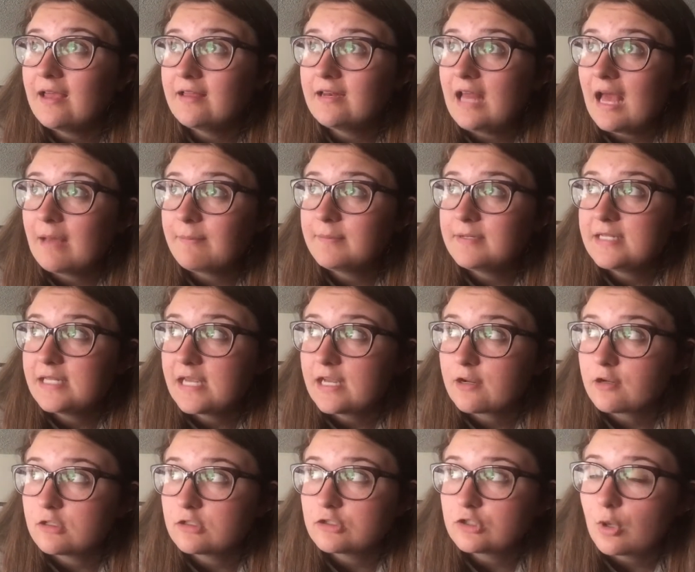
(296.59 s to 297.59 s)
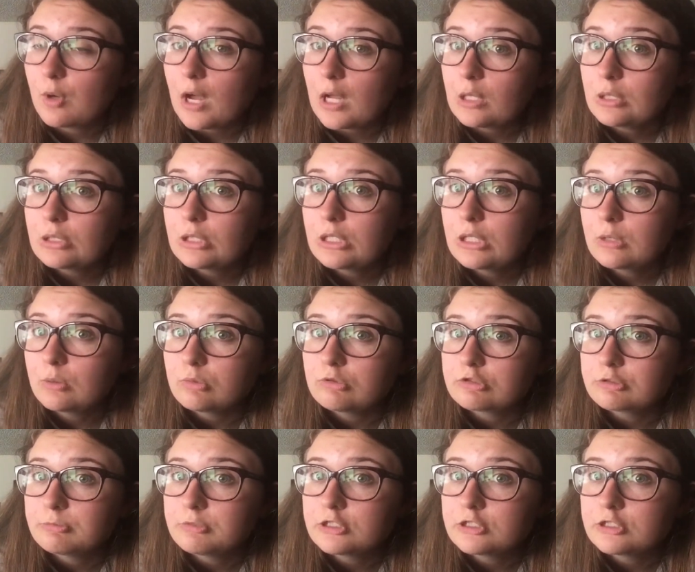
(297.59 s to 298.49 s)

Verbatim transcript: in happy tears, so I don't think it was a